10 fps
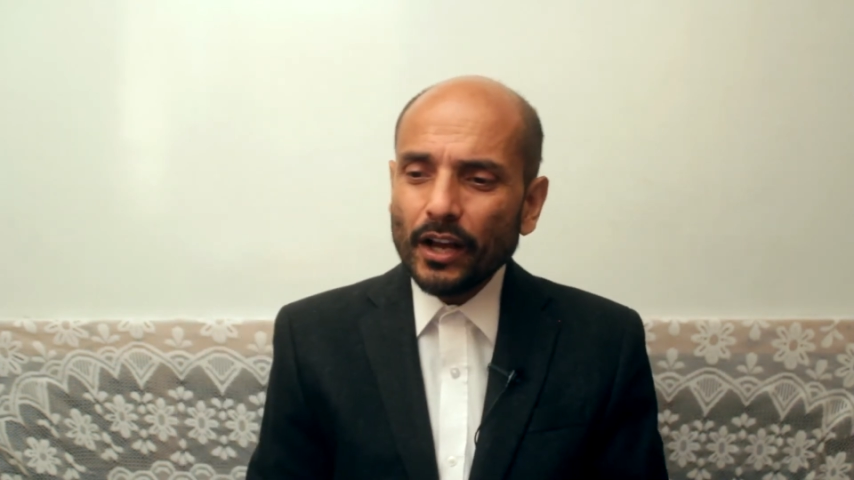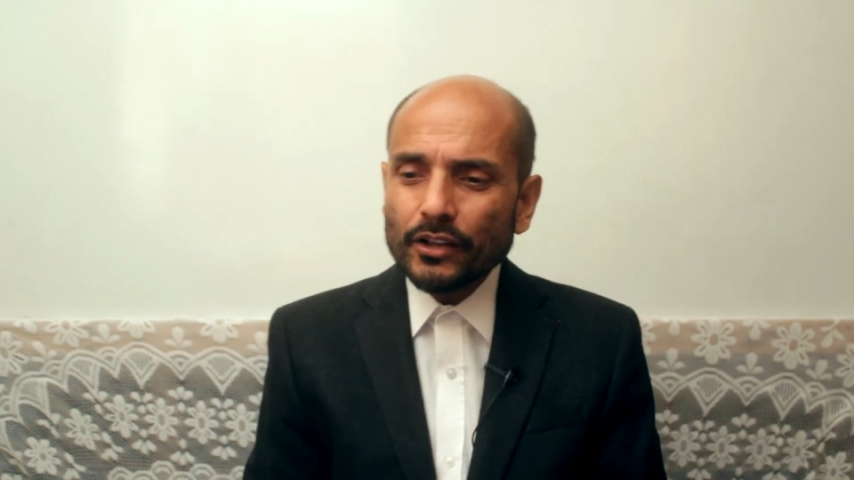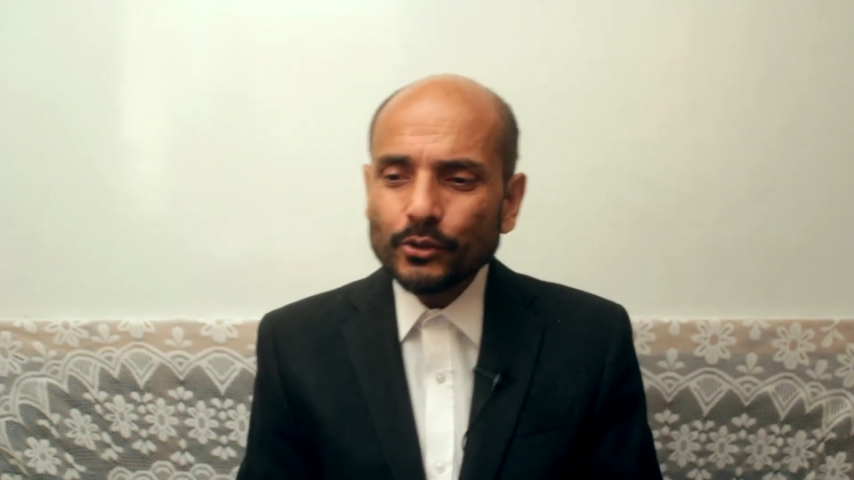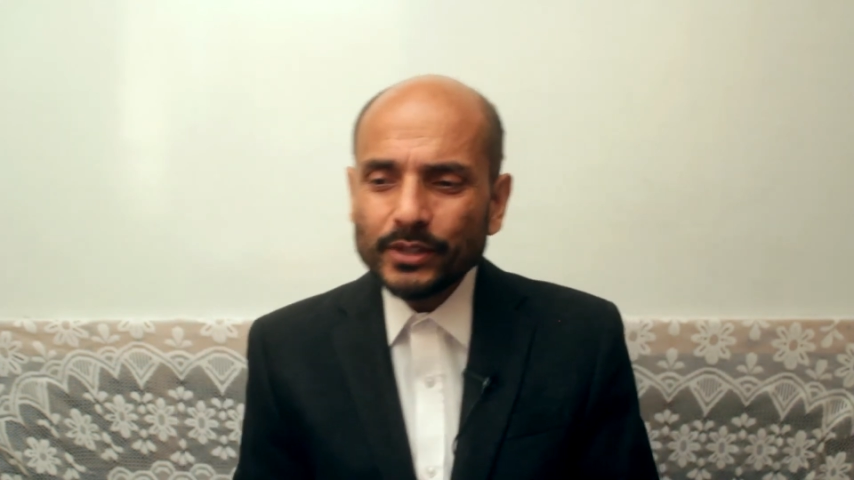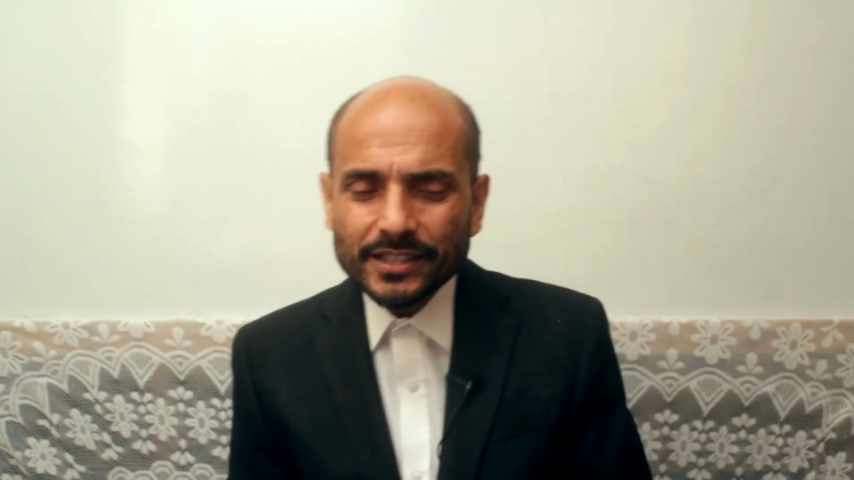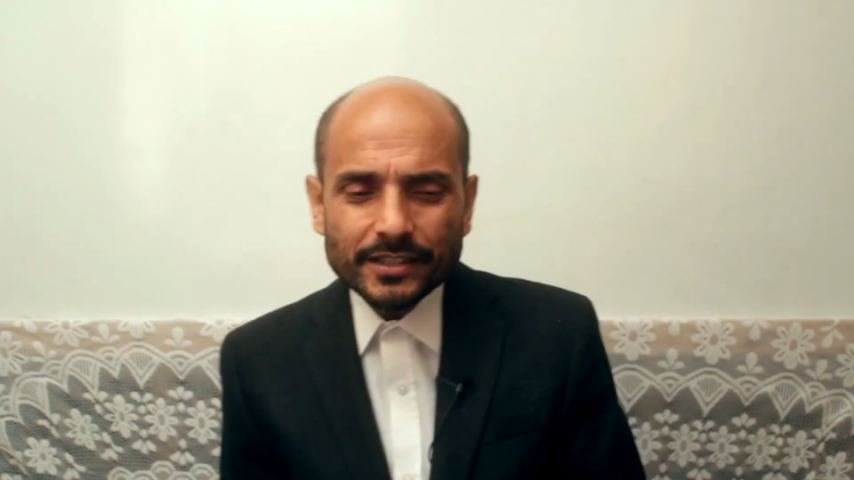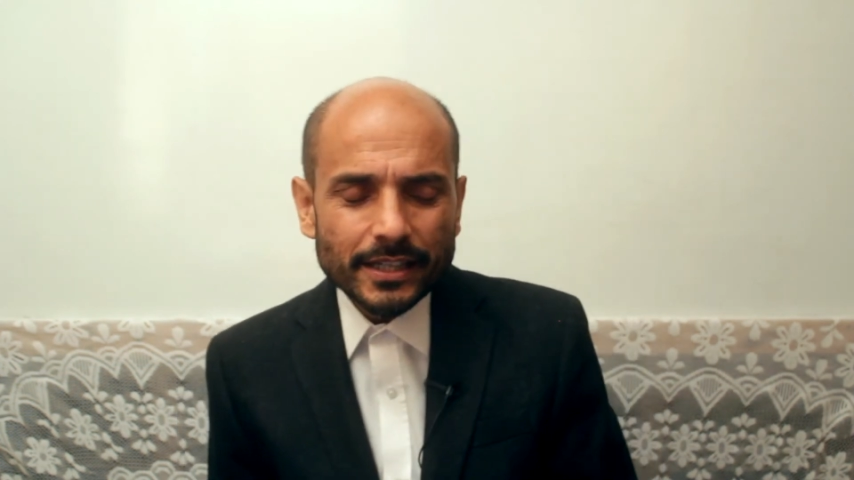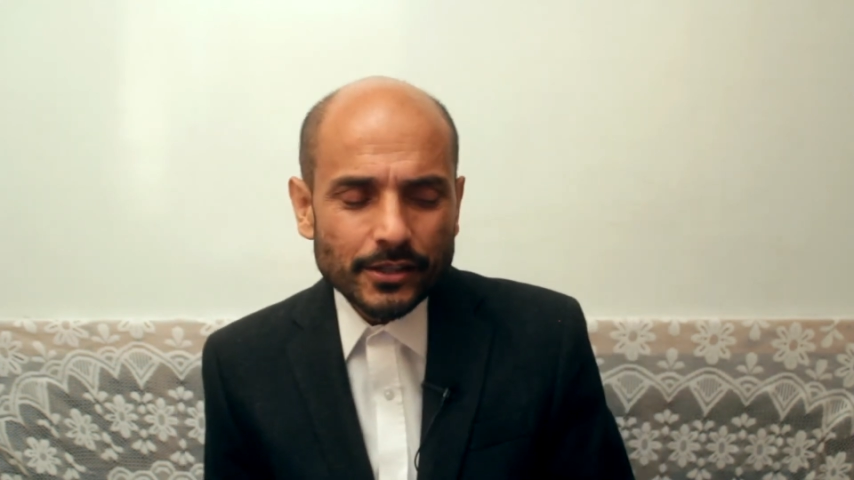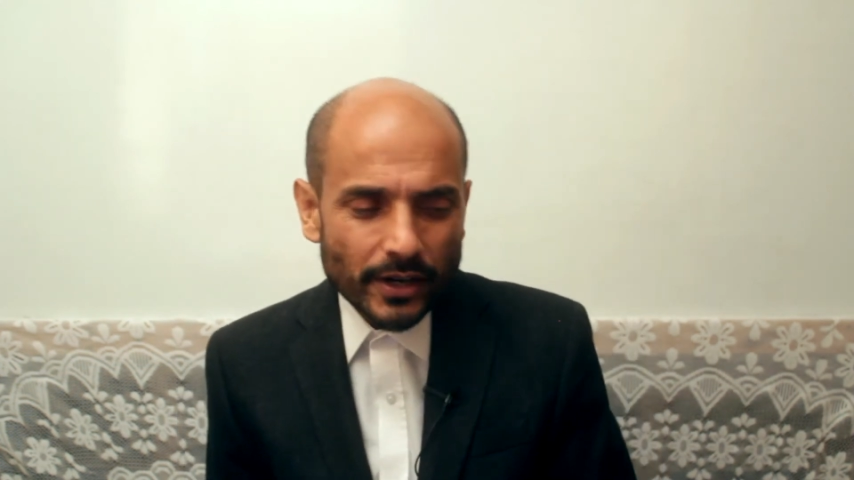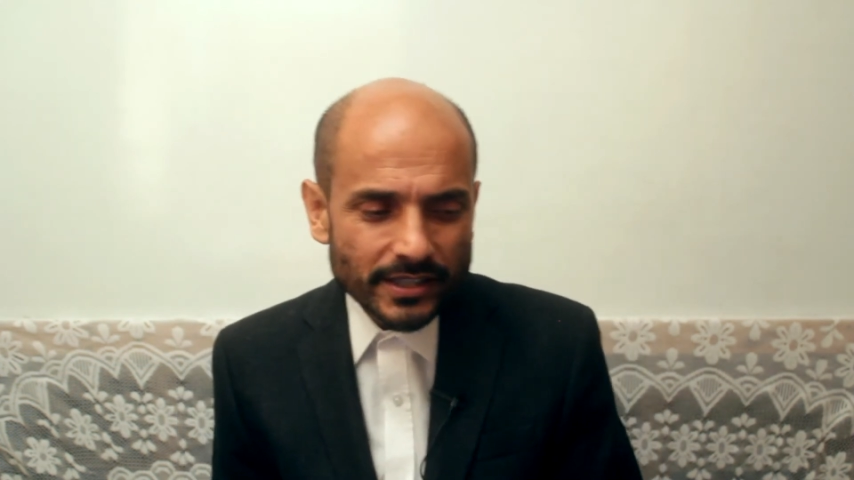So this is an
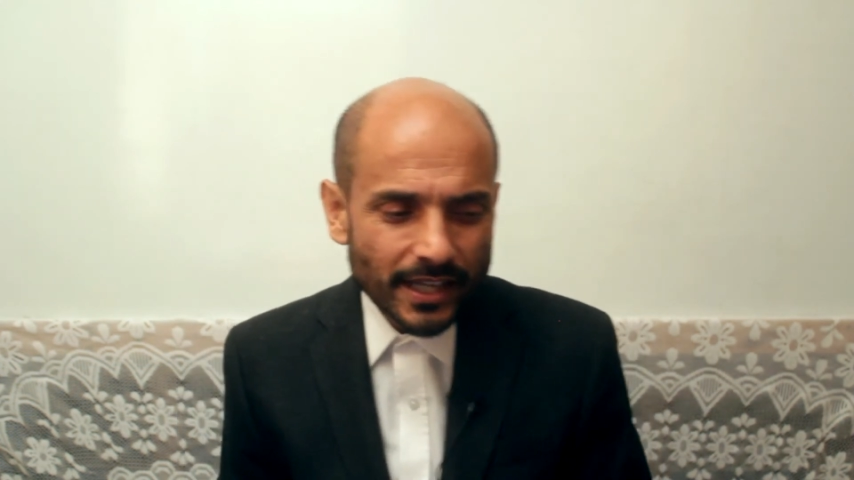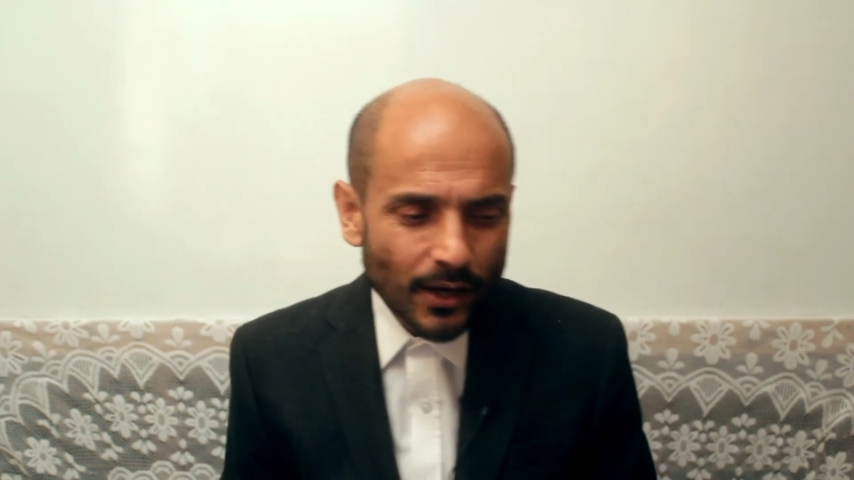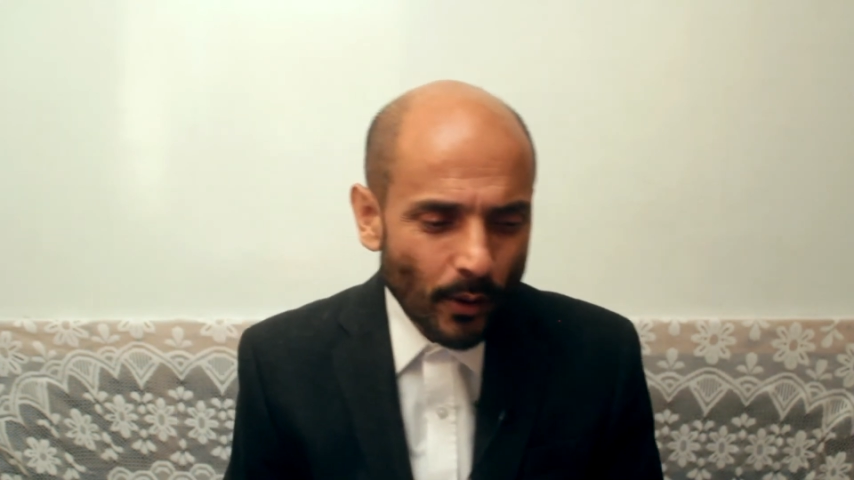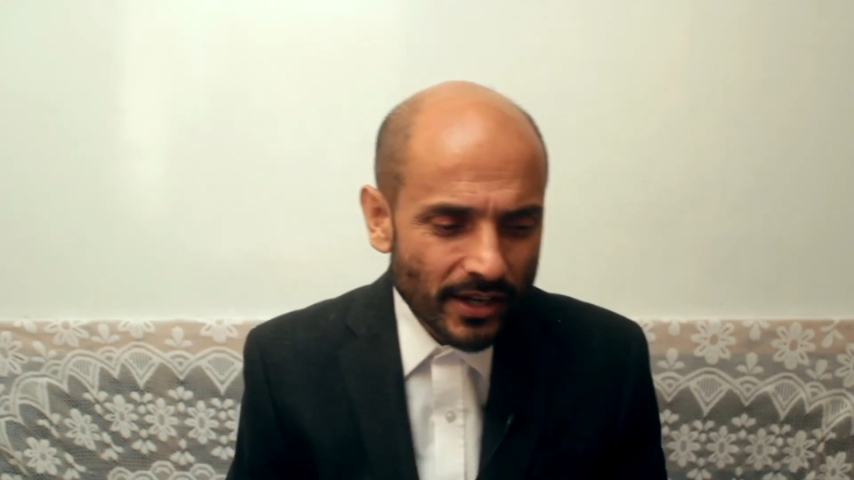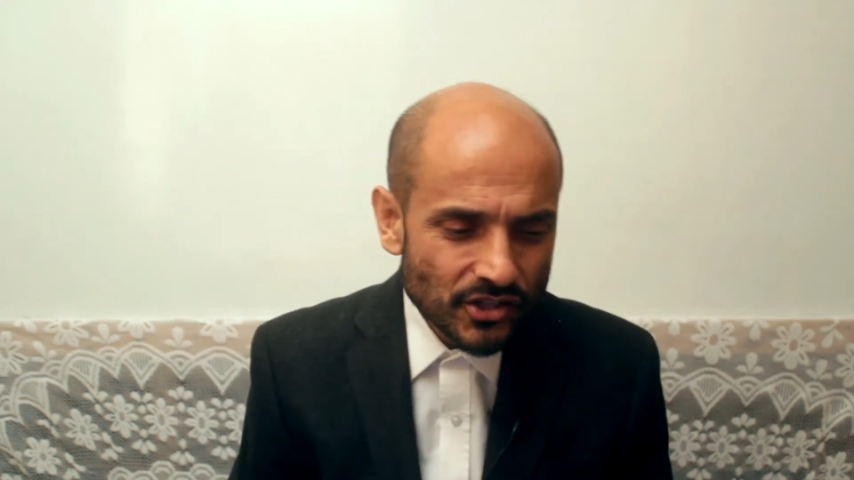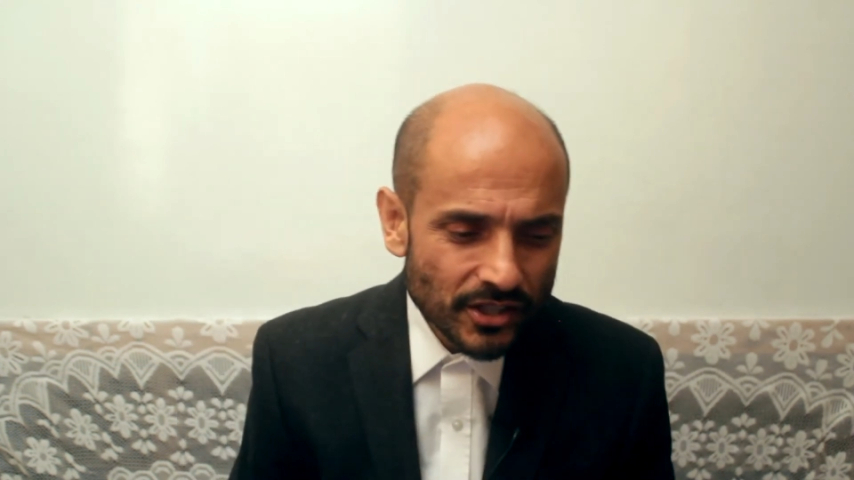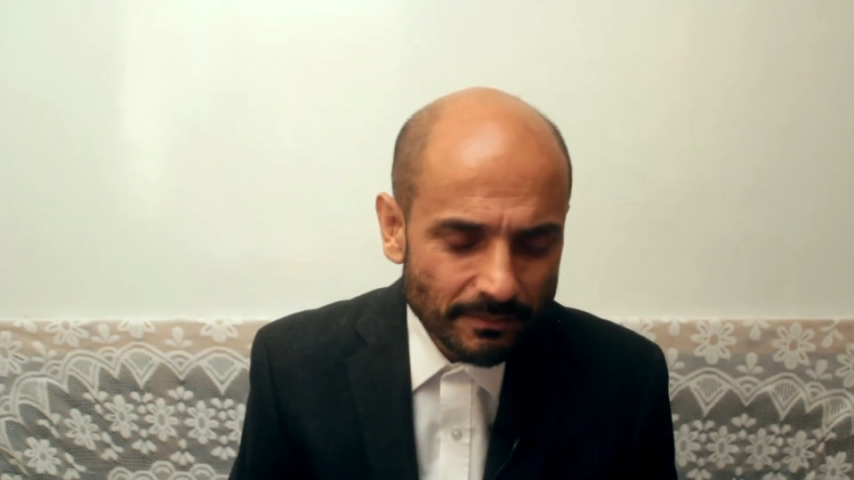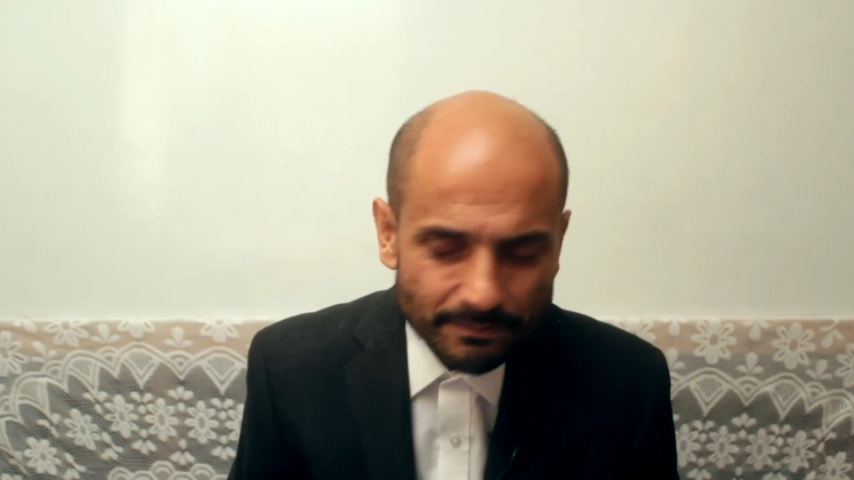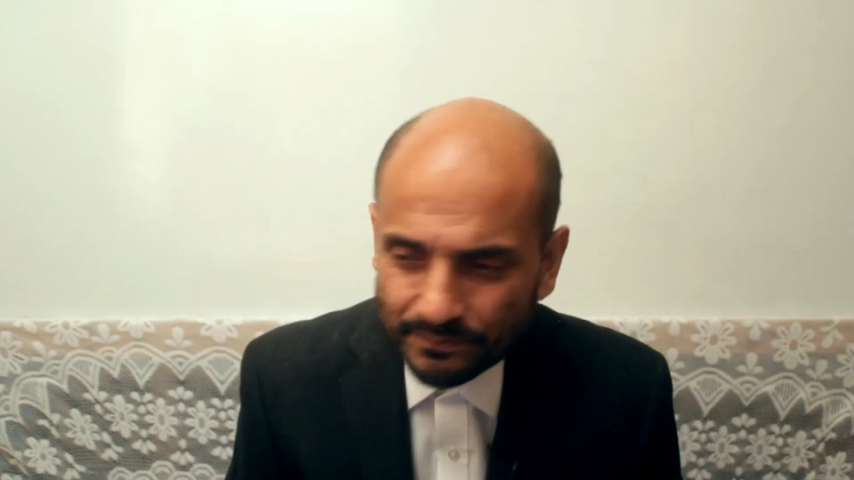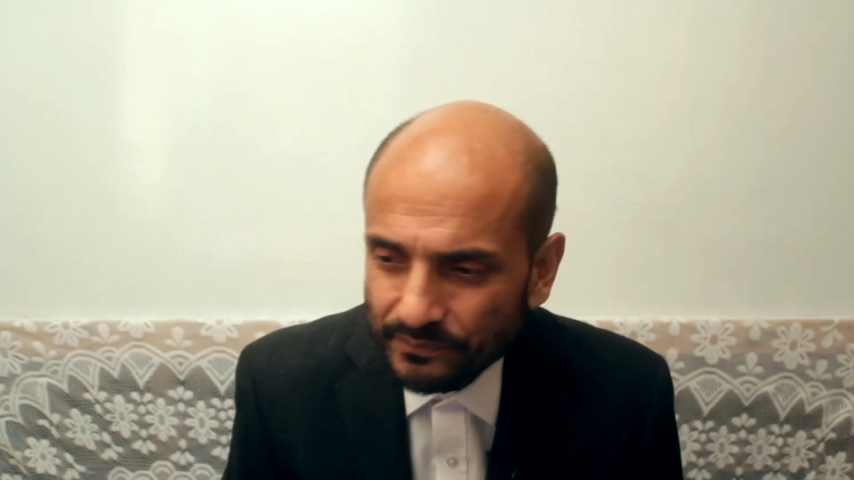interesting question.